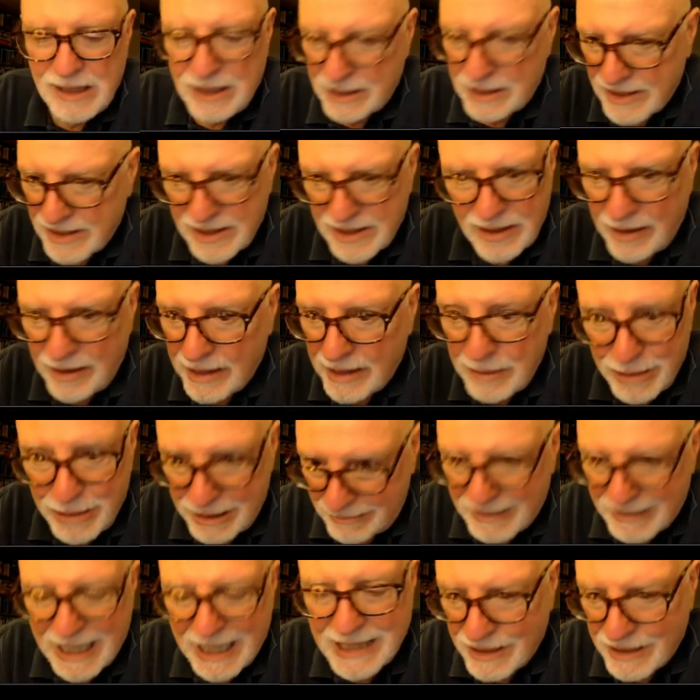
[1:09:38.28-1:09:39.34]
Sorry, but
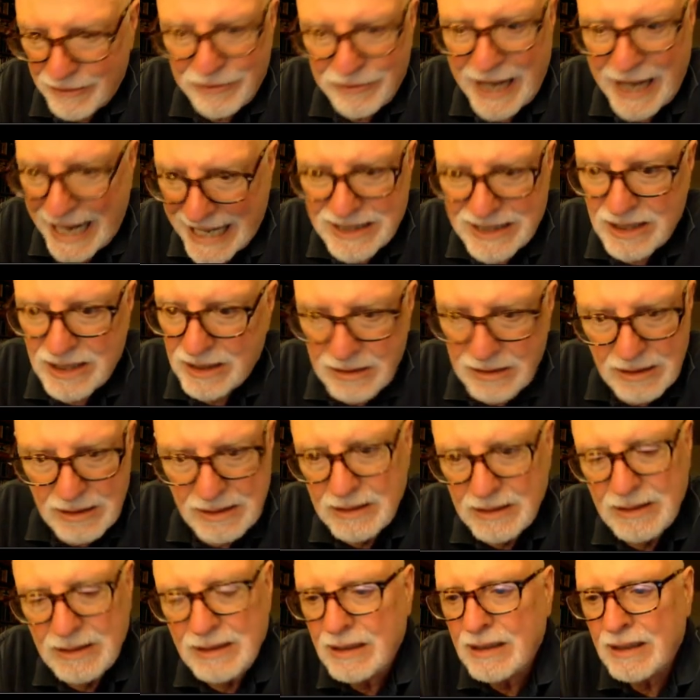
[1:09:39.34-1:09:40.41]
that's a fact.
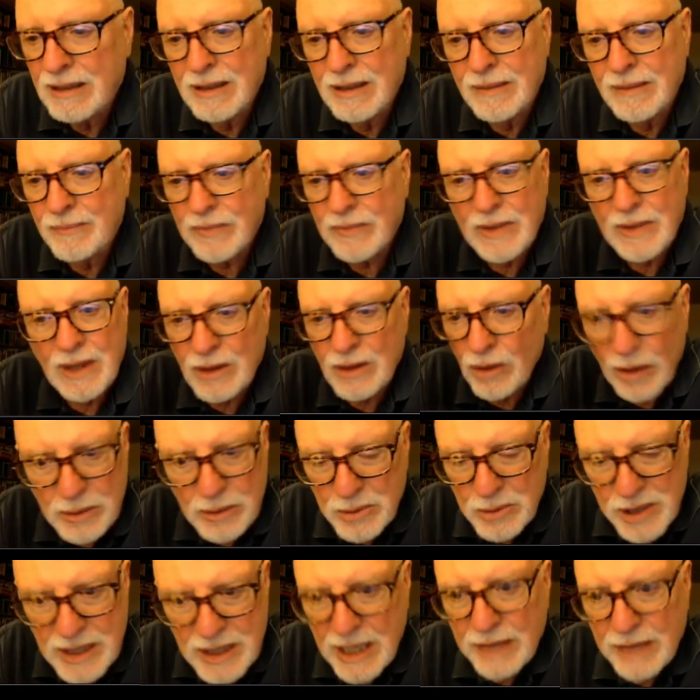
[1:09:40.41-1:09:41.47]
Thought he
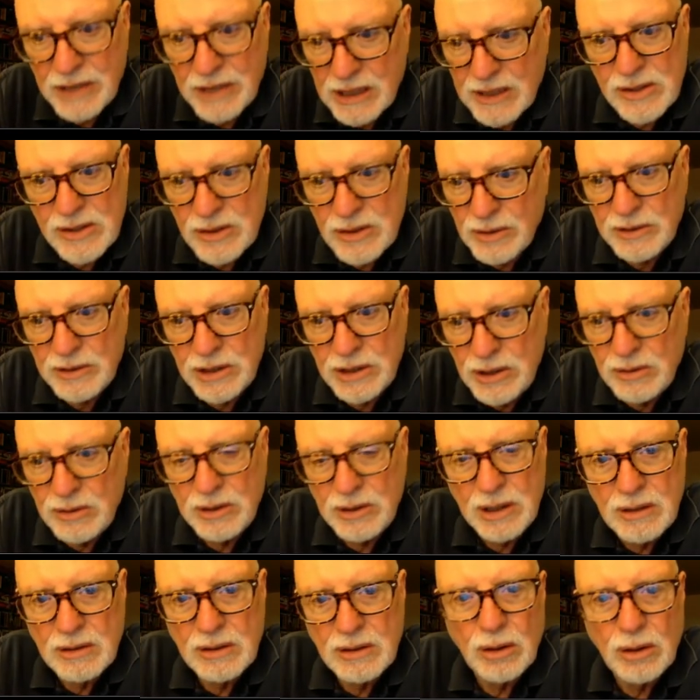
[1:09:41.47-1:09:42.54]
was saving the Soviet Union
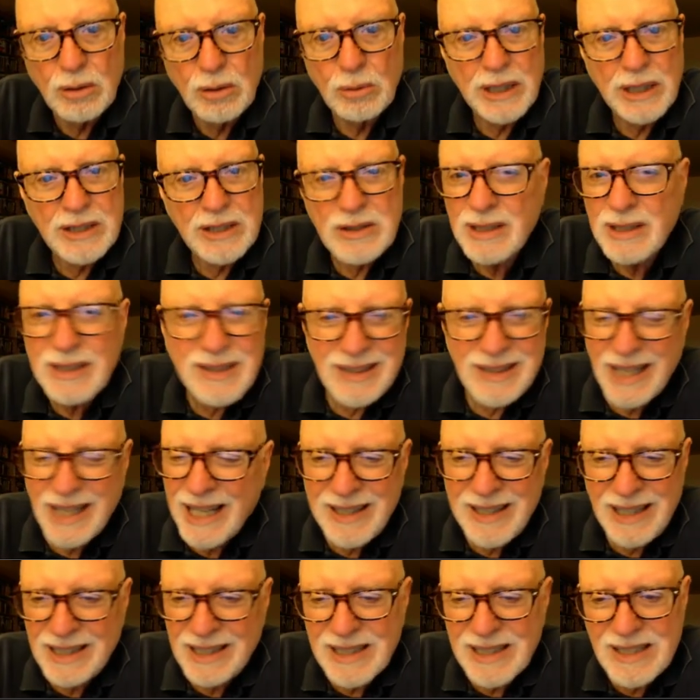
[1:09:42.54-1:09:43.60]
the whole way. So this, I
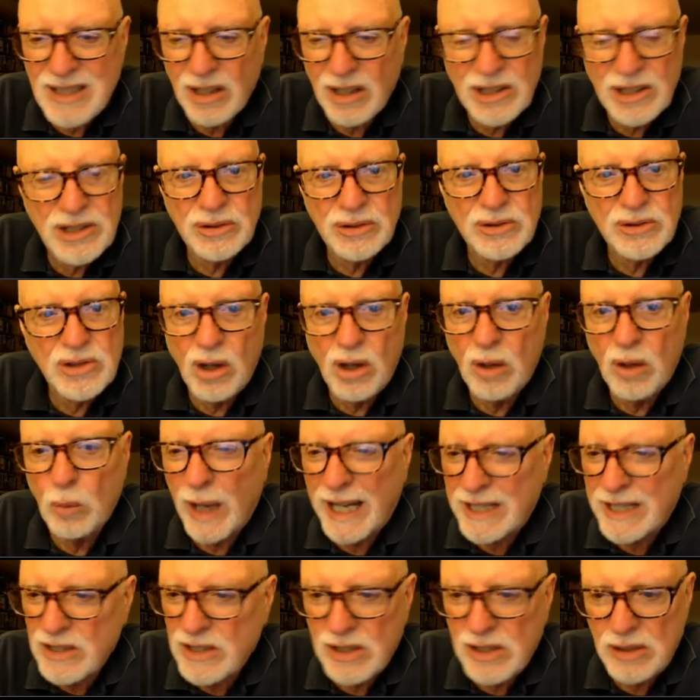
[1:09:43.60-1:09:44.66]
think this cartoon's all
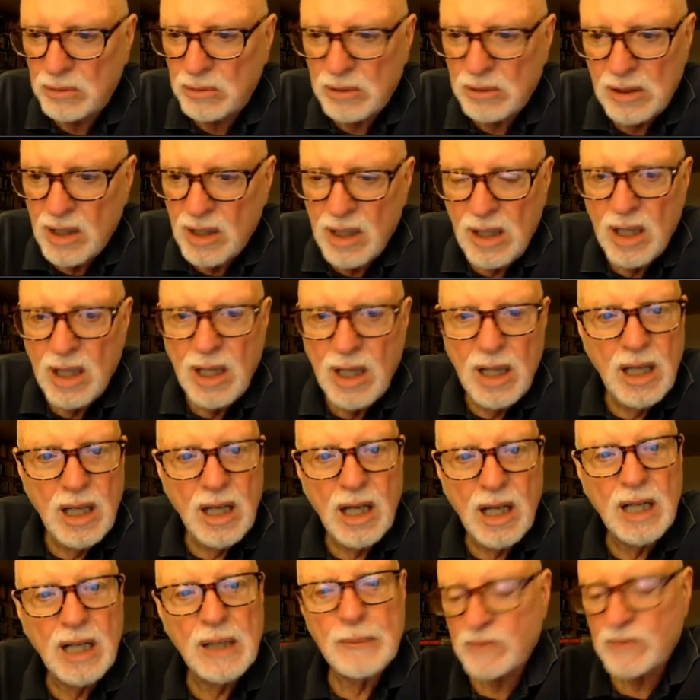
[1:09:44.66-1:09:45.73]
wet too.
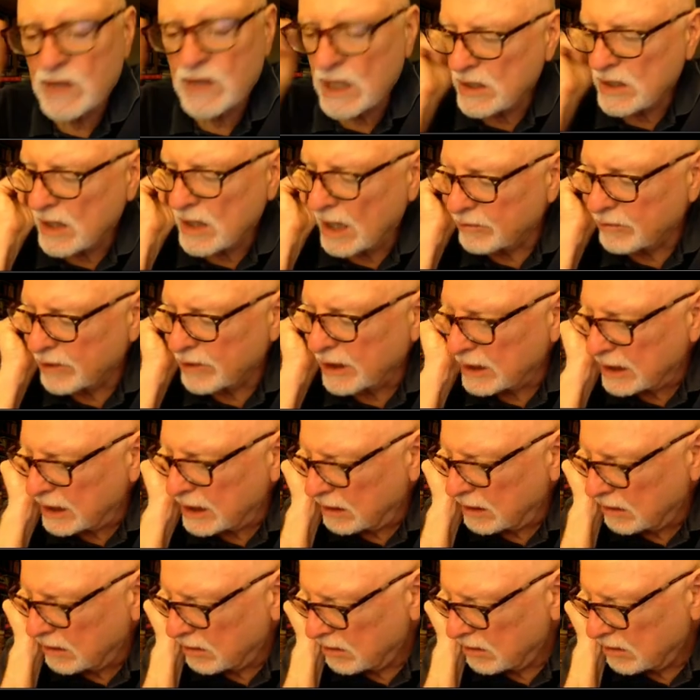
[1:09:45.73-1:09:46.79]
Um, does not really,
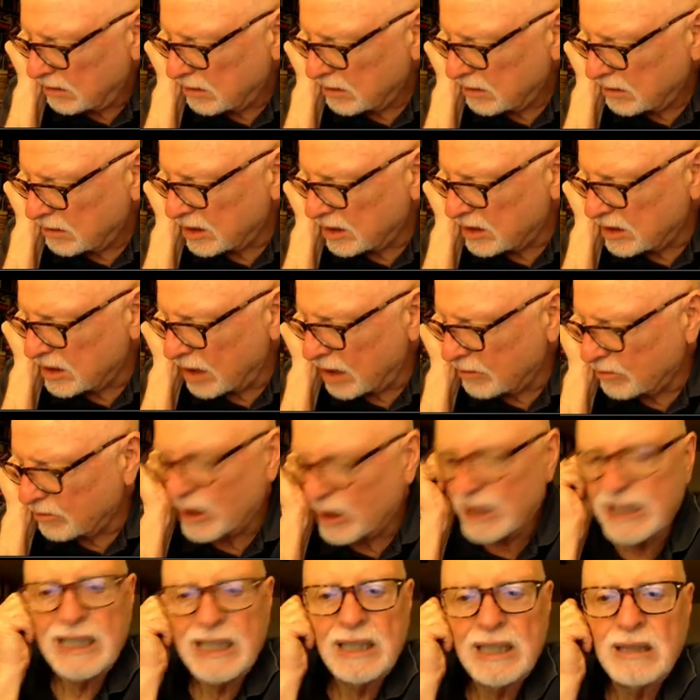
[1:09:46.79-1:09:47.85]
does not
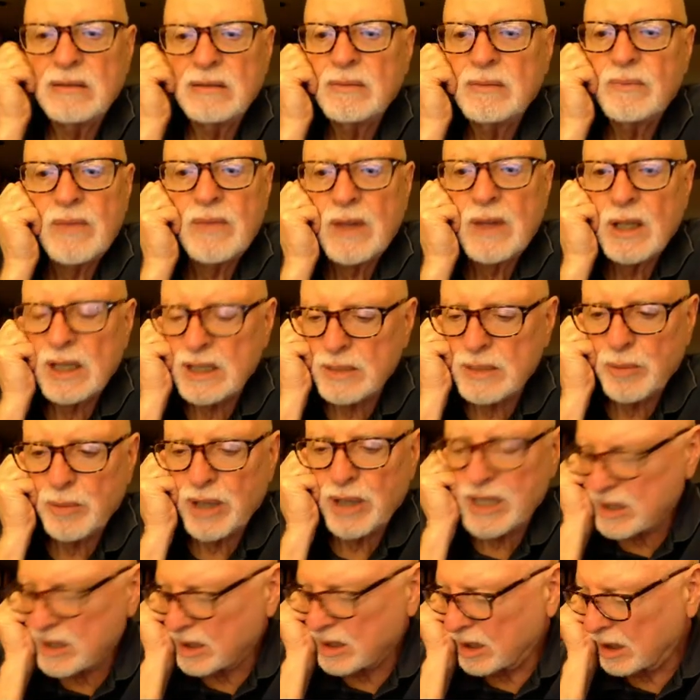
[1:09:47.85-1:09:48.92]
really
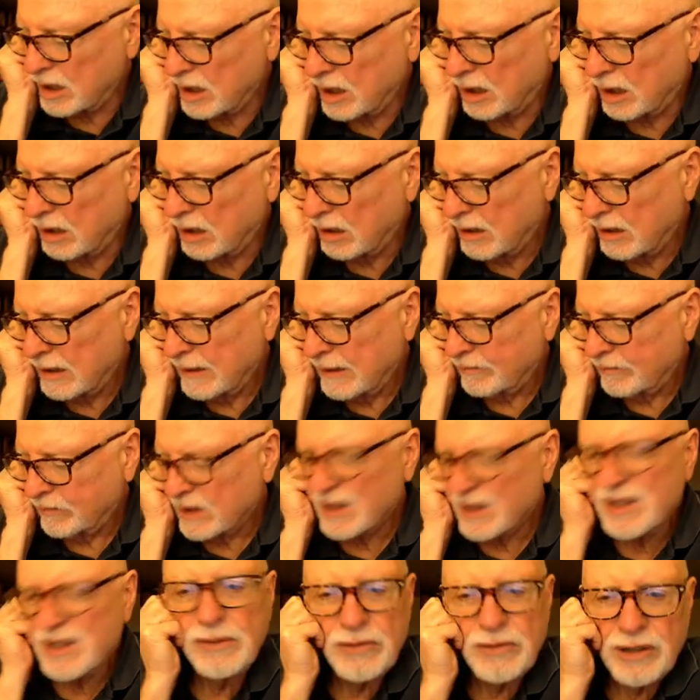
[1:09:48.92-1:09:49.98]
express the thing.
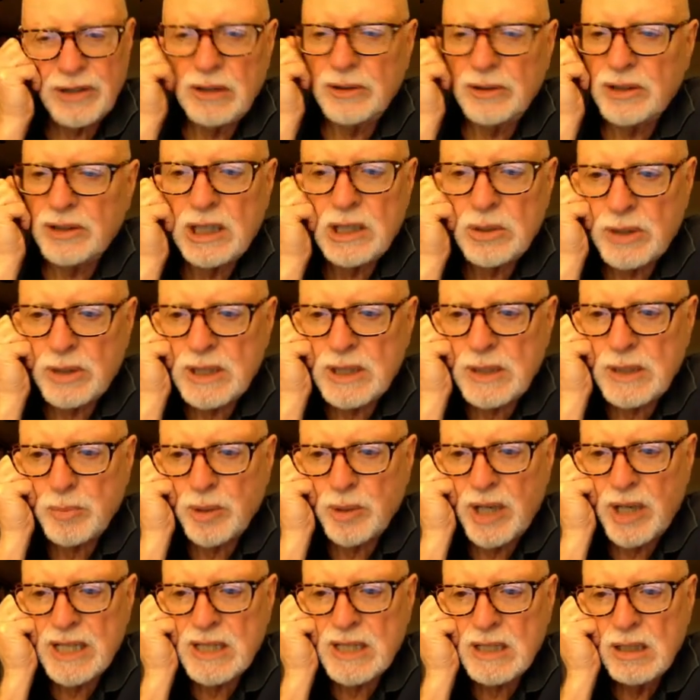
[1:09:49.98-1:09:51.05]
Difficult thing to
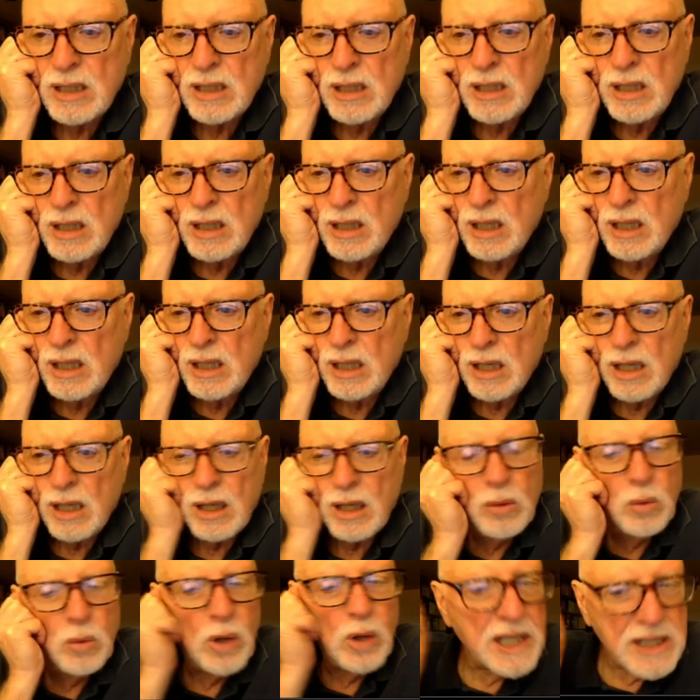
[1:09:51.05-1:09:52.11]
express.
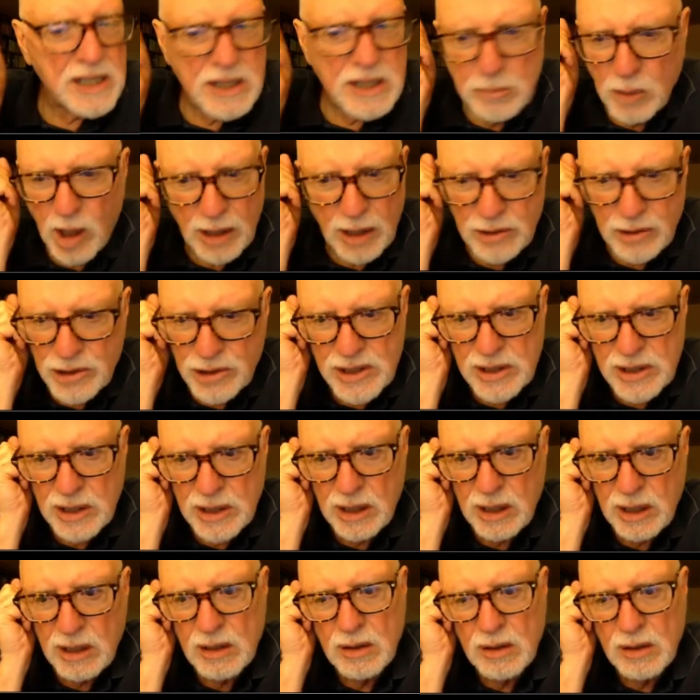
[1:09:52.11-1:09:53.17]
What is democracy?